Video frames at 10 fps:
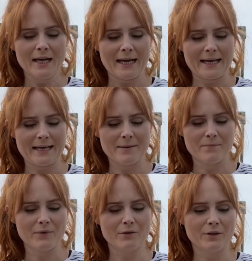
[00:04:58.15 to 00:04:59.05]

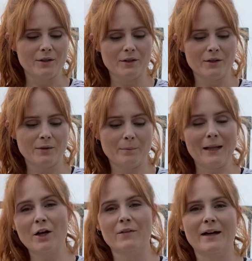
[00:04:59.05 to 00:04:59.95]
They're
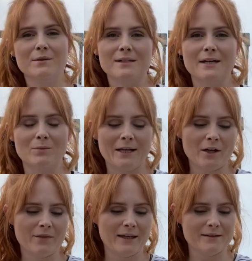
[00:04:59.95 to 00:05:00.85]
black on the outside, white
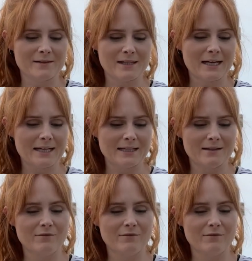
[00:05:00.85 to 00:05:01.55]
on the inside.